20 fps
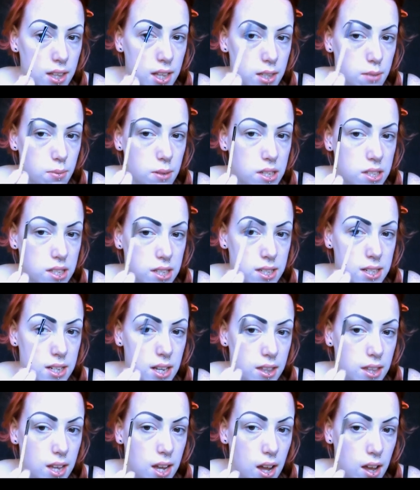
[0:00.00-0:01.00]
That's because there's
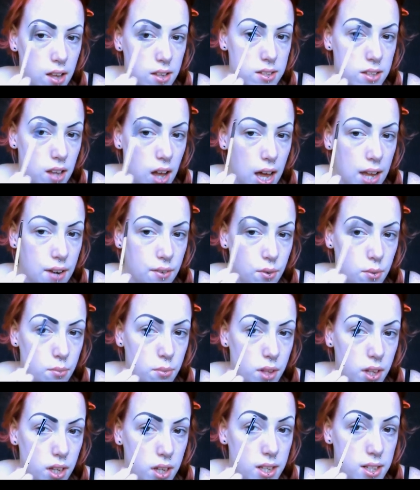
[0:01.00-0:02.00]
nothing aside
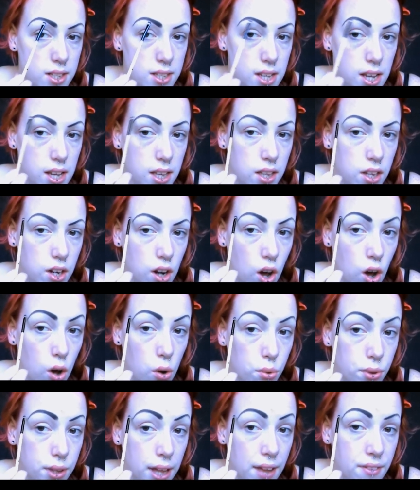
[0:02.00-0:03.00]
from the concealer to
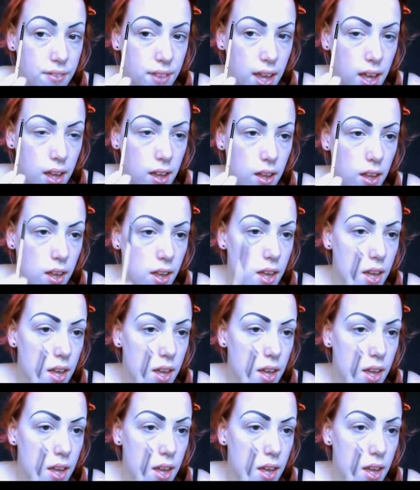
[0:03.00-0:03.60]
hold that there.